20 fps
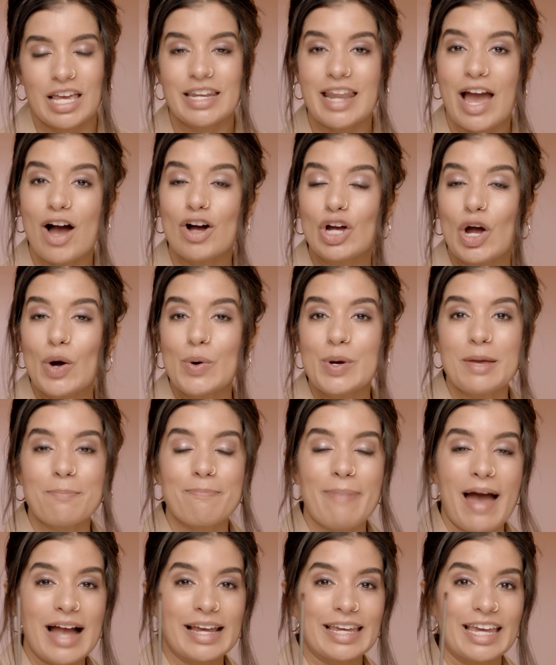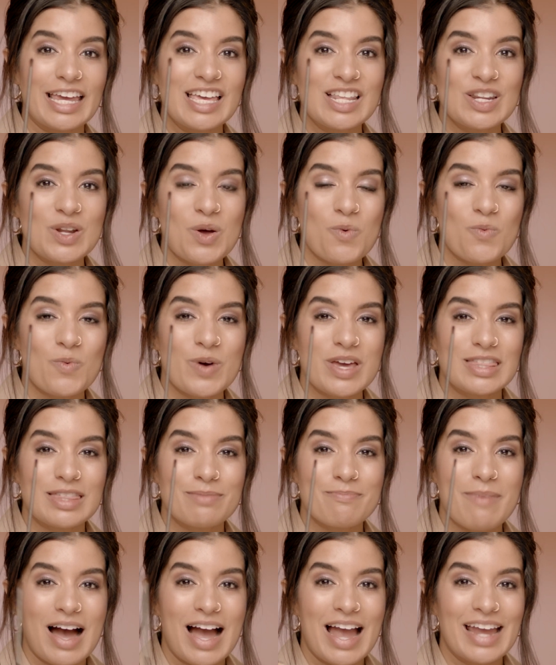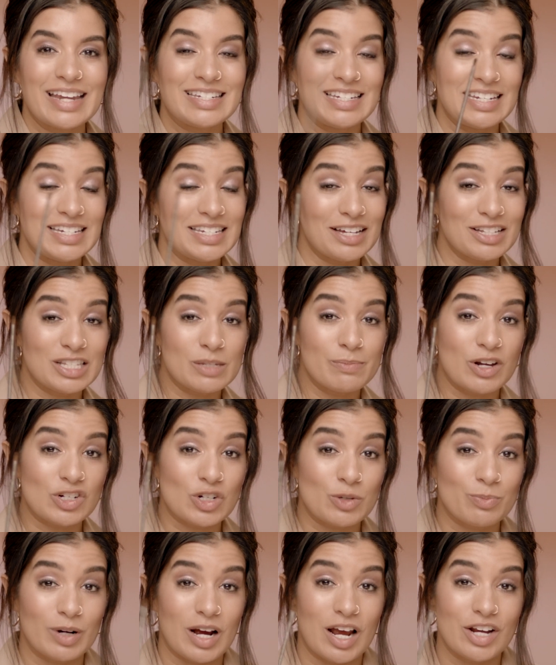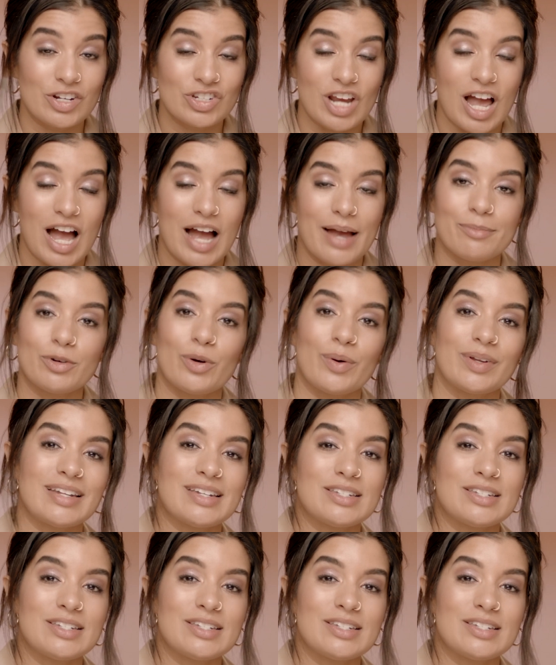And now going back in with my detailed smudger brush, I'm going